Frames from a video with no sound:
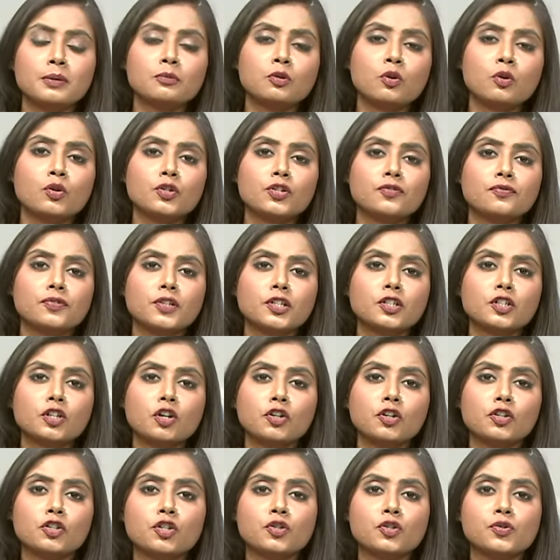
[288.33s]
Court of India on
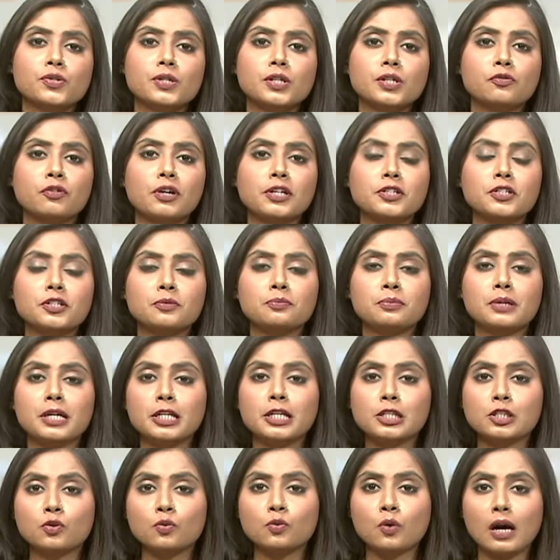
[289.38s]
Tuesday granted bail
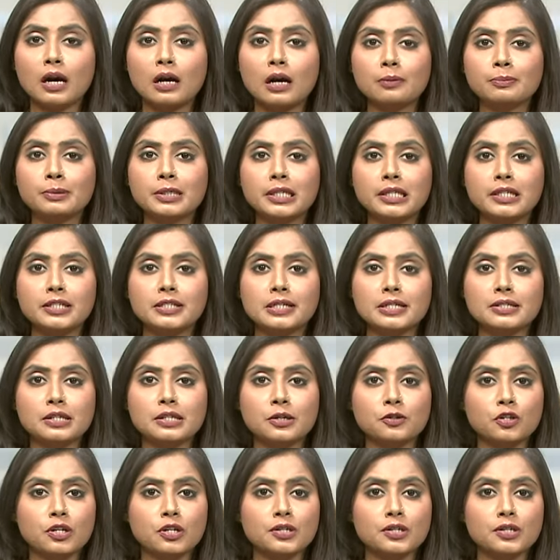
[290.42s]
to AAP leader Sanjay